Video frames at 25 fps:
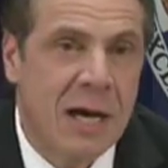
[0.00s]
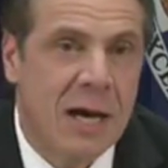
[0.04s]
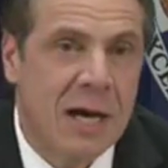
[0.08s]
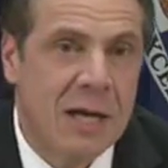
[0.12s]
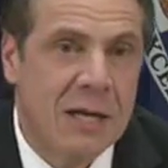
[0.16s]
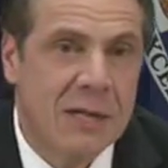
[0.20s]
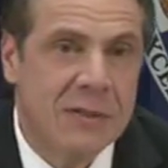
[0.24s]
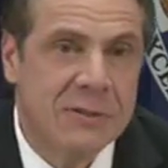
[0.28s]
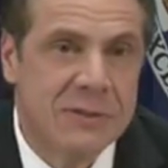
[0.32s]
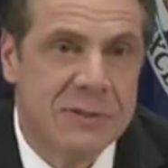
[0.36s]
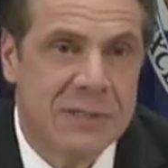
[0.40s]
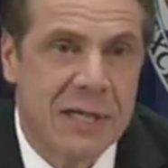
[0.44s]

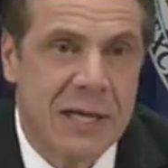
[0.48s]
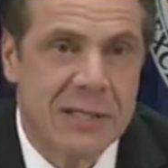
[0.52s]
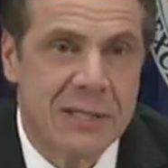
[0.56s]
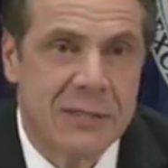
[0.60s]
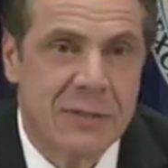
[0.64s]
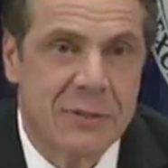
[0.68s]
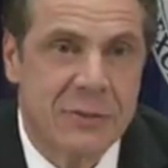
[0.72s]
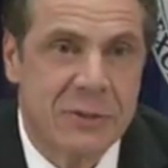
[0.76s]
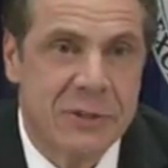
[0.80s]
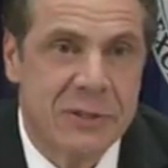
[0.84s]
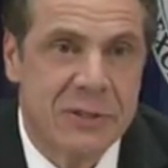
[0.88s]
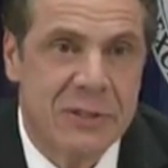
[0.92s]
uh,
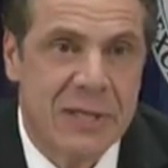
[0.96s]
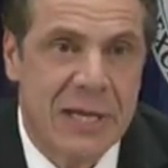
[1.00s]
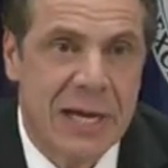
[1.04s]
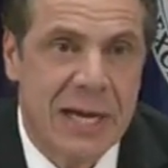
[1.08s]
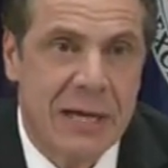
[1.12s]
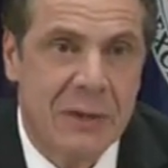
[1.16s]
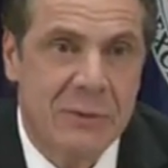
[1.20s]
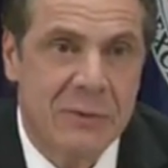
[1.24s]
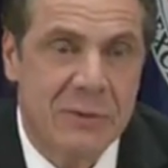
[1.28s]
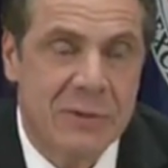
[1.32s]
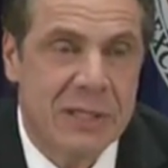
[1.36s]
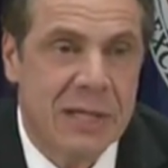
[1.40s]
sector in
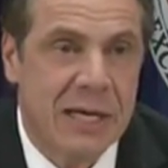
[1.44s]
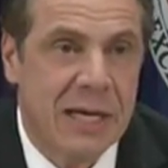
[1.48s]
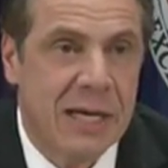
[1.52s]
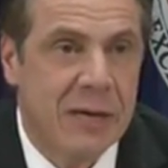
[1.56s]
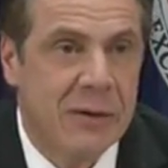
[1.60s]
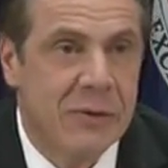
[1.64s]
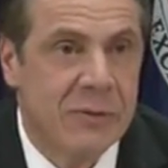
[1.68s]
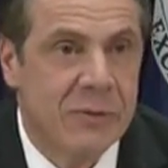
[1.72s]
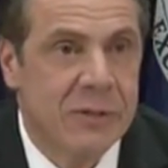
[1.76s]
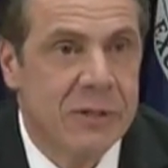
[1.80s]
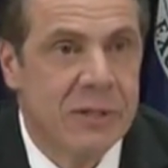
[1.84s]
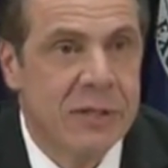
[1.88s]

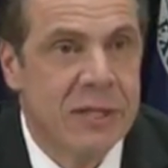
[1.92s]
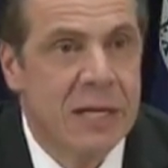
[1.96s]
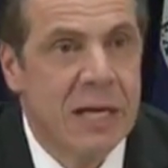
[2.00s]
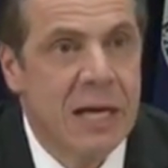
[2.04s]
downtown.